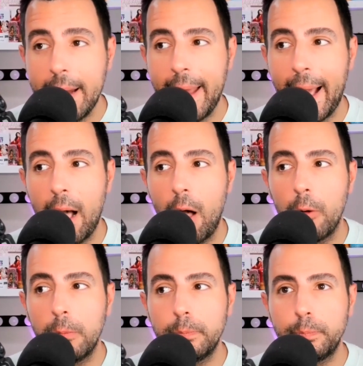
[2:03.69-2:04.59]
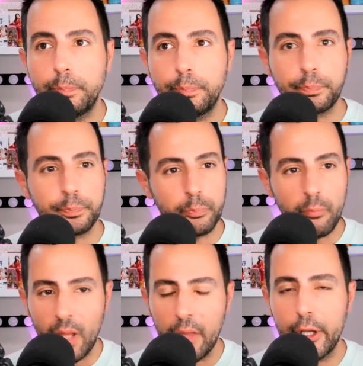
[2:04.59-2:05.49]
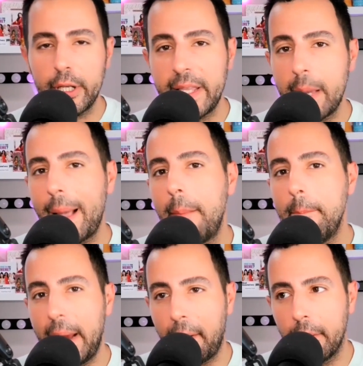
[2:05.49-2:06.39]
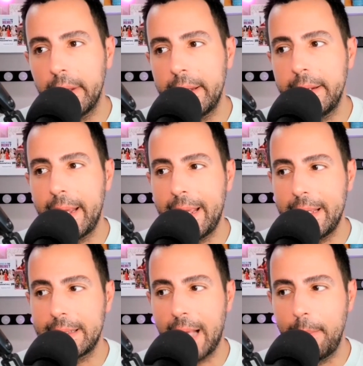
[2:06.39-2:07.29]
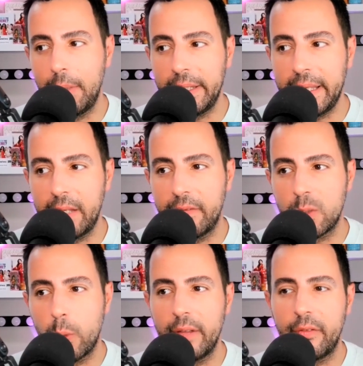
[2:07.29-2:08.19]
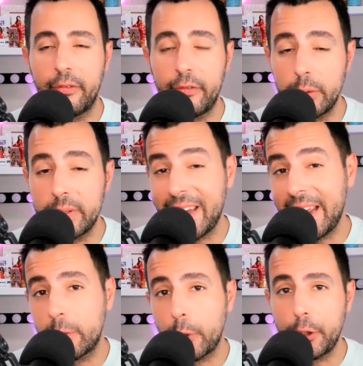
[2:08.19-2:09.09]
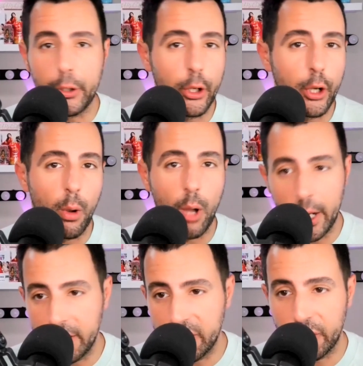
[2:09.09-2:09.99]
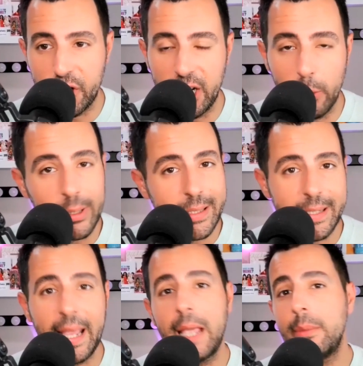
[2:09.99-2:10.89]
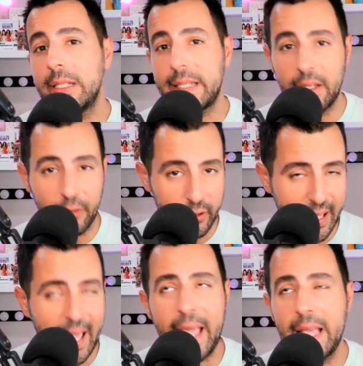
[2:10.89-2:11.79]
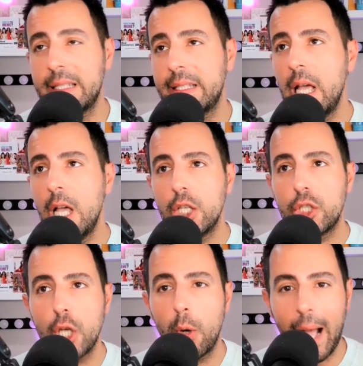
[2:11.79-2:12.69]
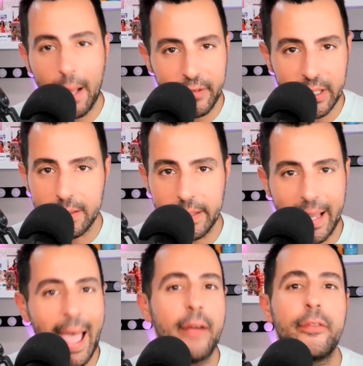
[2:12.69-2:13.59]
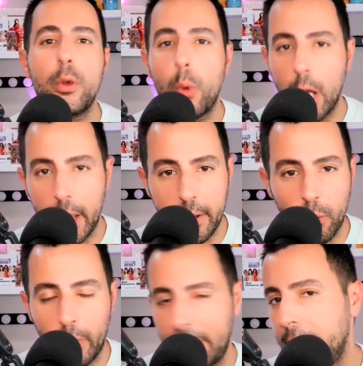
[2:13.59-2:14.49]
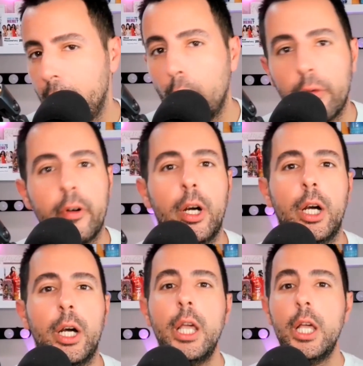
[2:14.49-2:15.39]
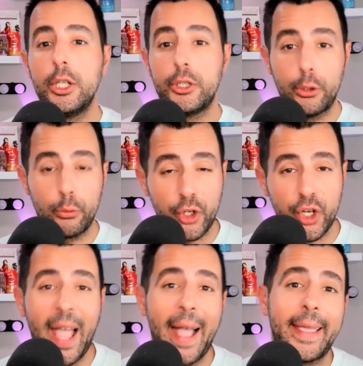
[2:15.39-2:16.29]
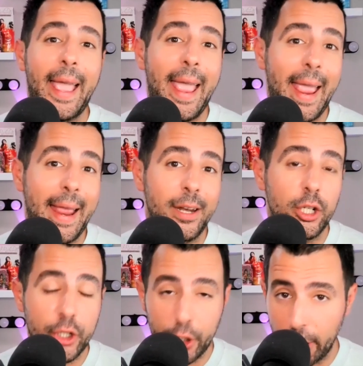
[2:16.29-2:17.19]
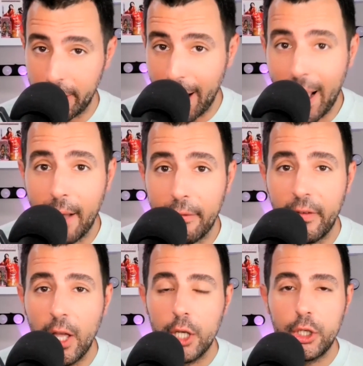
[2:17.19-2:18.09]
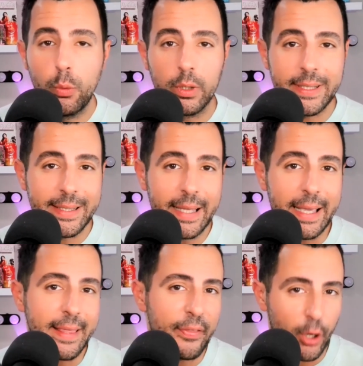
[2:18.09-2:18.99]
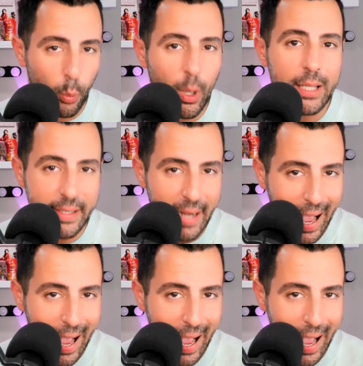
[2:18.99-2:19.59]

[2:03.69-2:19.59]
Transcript: Now, the good thing about Maryland is I believe it's one of the few states where you can go on and search anyone's name and see if there's a case. So obviously everyone ran over to check. And sure enough, you will see that there was an